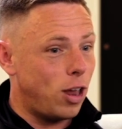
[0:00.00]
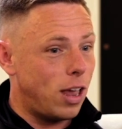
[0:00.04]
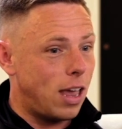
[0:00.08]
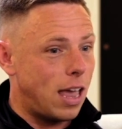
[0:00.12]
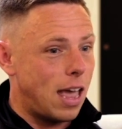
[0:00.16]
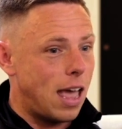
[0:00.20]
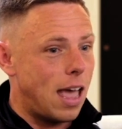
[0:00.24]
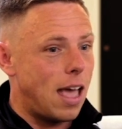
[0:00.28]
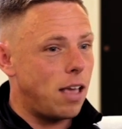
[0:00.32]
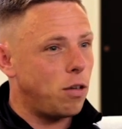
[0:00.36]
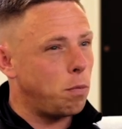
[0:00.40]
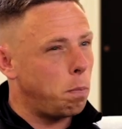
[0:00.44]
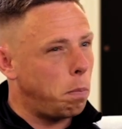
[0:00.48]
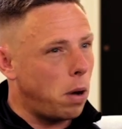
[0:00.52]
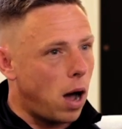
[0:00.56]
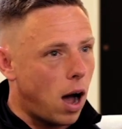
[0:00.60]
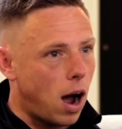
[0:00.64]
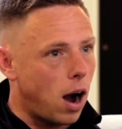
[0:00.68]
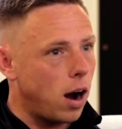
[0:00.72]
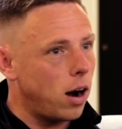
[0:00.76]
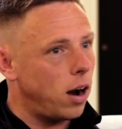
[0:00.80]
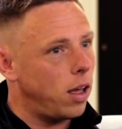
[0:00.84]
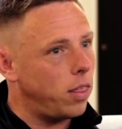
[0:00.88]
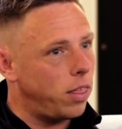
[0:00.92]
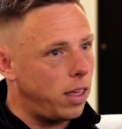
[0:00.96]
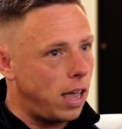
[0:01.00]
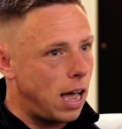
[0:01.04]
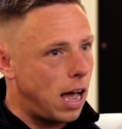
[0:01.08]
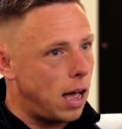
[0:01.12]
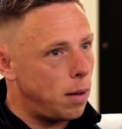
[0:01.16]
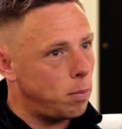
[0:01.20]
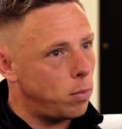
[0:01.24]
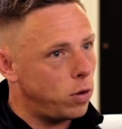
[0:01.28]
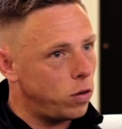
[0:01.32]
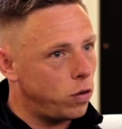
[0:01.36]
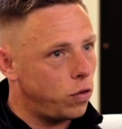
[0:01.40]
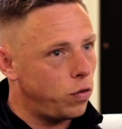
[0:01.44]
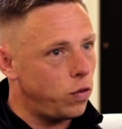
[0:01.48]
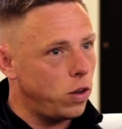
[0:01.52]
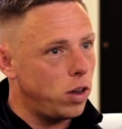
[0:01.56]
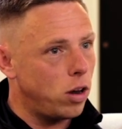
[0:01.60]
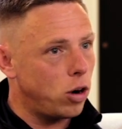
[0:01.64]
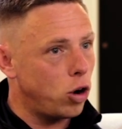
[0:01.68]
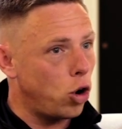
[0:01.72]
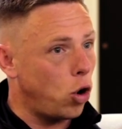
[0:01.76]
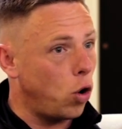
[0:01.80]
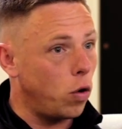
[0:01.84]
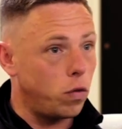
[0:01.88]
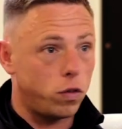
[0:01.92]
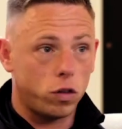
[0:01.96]
it's part of the
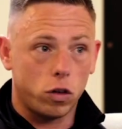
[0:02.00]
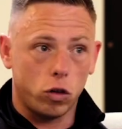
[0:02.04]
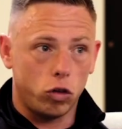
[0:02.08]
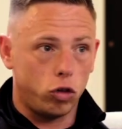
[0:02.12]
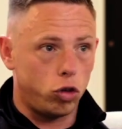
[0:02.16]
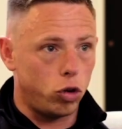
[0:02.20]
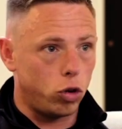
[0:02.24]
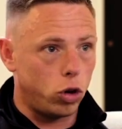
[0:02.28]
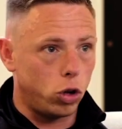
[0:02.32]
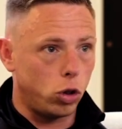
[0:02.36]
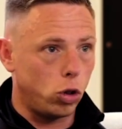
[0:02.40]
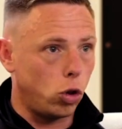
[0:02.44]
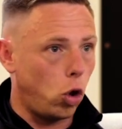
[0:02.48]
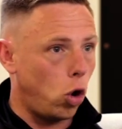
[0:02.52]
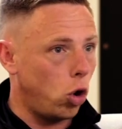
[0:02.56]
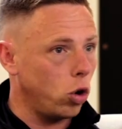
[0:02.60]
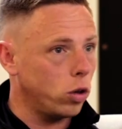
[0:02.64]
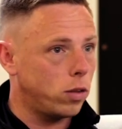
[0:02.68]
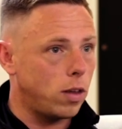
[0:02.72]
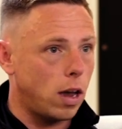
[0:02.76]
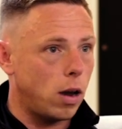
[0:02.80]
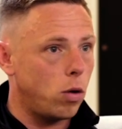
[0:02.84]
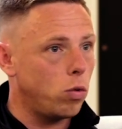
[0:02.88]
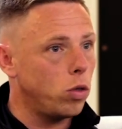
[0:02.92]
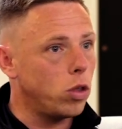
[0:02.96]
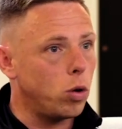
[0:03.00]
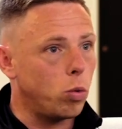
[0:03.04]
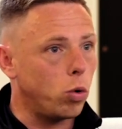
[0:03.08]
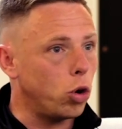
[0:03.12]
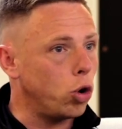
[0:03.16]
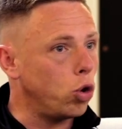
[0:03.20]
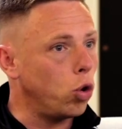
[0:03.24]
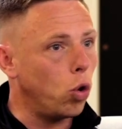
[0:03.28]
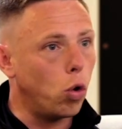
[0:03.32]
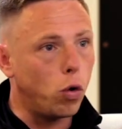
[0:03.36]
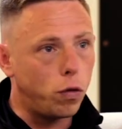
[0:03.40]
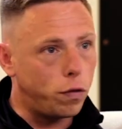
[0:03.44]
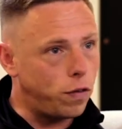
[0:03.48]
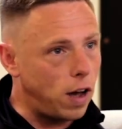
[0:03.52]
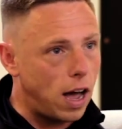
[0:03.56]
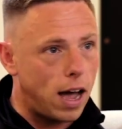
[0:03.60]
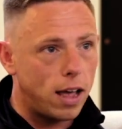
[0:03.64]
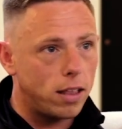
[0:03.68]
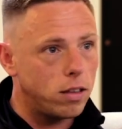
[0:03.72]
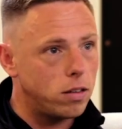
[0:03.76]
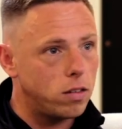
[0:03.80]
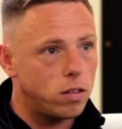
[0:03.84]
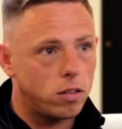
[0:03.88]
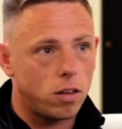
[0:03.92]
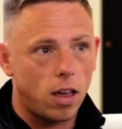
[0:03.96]
atmosphere. Obviously, during lockdown, there were no
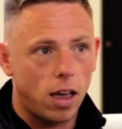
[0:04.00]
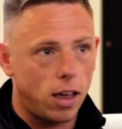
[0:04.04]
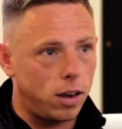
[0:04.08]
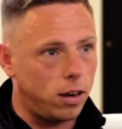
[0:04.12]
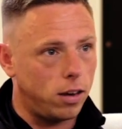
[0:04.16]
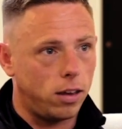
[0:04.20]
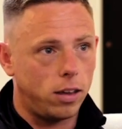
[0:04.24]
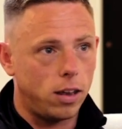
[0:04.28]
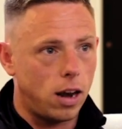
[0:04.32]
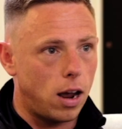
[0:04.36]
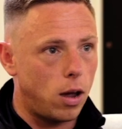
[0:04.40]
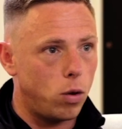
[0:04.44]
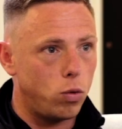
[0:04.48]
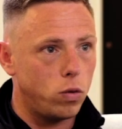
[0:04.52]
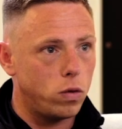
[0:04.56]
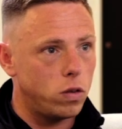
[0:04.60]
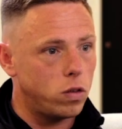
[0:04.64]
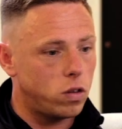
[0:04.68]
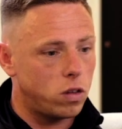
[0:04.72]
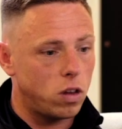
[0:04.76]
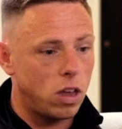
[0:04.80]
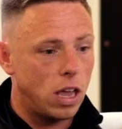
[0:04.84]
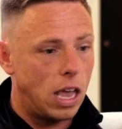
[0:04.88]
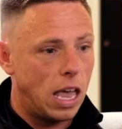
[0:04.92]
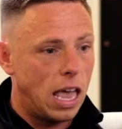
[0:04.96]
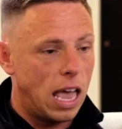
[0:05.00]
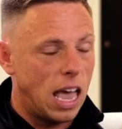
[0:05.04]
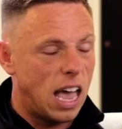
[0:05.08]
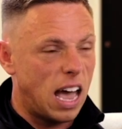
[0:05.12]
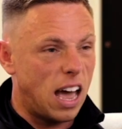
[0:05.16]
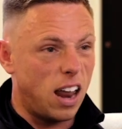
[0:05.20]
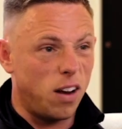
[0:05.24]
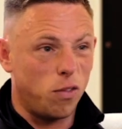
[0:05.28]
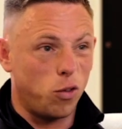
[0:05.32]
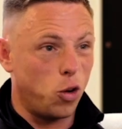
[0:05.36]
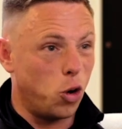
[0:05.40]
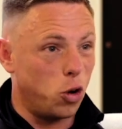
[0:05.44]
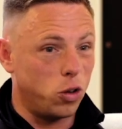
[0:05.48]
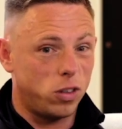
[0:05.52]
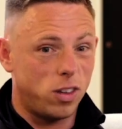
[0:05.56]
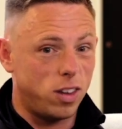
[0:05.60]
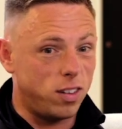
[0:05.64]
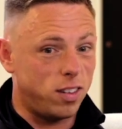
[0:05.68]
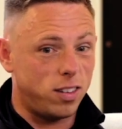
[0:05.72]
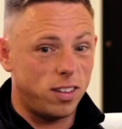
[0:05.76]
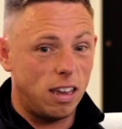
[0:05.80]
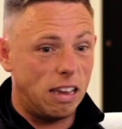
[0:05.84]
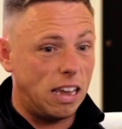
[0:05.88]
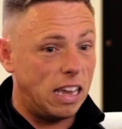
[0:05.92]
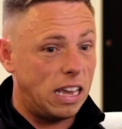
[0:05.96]
fans in grounds. And I've got to
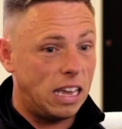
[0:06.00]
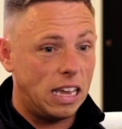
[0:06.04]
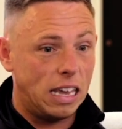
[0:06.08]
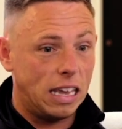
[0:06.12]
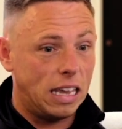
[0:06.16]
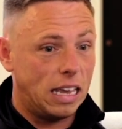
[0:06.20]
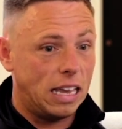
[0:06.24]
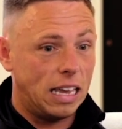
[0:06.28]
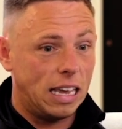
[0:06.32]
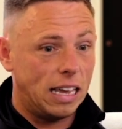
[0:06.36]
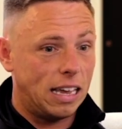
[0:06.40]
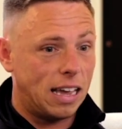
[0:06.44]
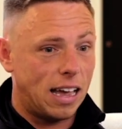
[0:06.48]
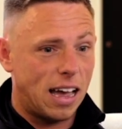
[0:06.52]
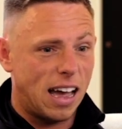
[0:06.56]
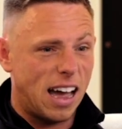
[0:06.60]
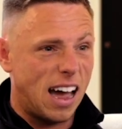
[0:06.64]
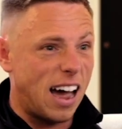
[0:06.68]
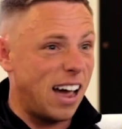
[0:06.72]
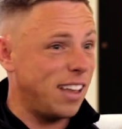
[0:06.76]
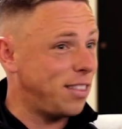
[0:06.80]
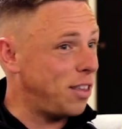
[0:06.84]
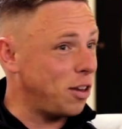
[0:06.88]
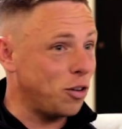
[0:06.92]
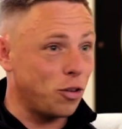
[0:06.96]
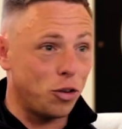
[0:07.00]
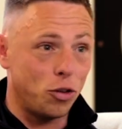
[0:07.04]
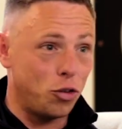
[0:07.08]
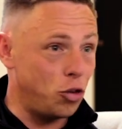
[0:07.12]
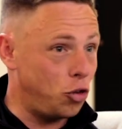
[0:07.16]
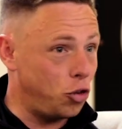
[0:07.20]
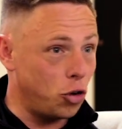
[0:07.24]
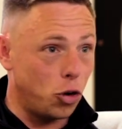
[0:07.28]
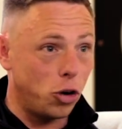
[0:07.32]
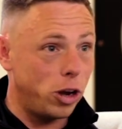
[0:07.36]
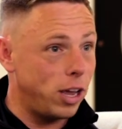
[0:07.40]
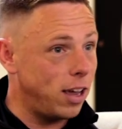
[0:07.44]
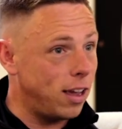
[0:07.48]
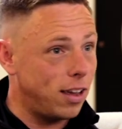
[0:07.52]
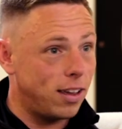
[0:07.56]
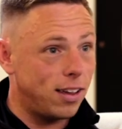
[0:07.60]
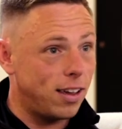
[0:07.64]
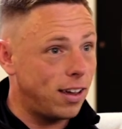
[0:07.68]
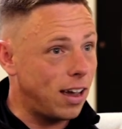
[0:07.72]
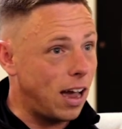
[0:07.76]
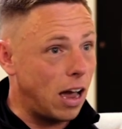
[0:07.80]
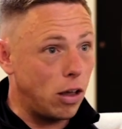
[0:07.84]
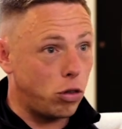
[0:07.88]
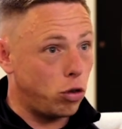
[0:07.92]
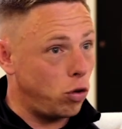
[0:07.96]
say, I didn't enjoy it
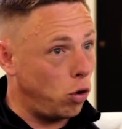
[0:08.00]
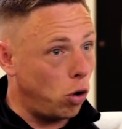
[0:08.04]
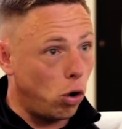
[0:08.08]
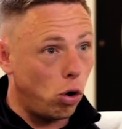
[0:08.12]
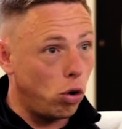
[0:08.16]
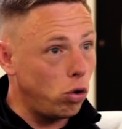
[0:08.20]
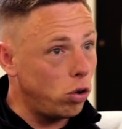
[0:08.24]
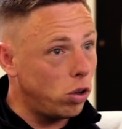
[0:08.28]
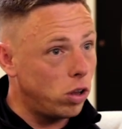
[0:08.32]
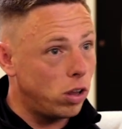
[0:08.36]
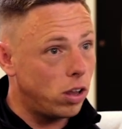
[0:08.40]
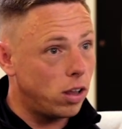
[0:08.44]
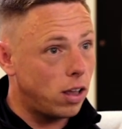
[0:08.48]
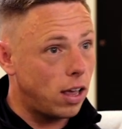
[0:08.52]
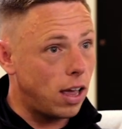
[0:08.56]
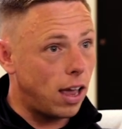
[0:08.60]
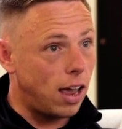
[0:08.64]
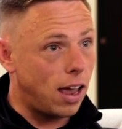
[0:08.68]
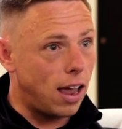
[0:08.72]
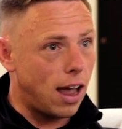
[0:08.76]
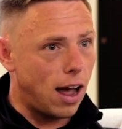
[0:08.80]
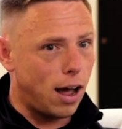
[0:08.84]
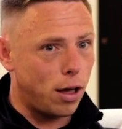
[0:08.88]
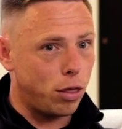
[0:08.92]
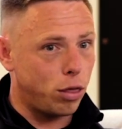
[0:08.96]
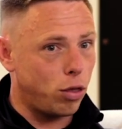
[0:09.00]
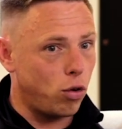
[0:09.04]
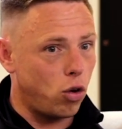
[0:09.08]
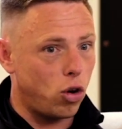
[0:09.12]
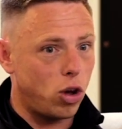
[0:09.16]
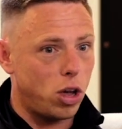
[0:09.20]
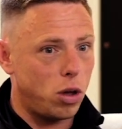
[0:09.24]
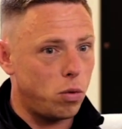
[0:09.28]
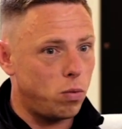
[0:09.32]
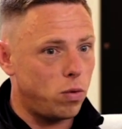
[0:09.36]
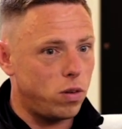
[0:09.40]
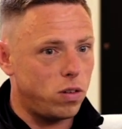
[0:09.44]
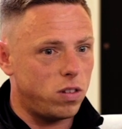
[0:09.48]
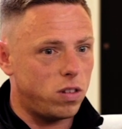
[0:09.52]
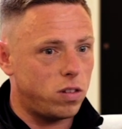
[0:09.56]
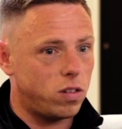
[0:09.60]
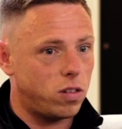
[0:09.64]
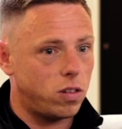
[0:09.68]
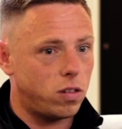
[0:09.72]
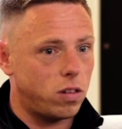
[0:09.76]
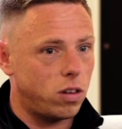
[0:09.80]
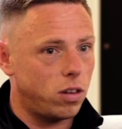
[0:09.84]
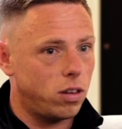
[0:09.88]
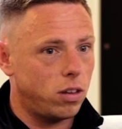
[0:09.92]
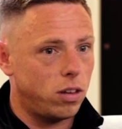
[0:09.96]
at all. I thought it was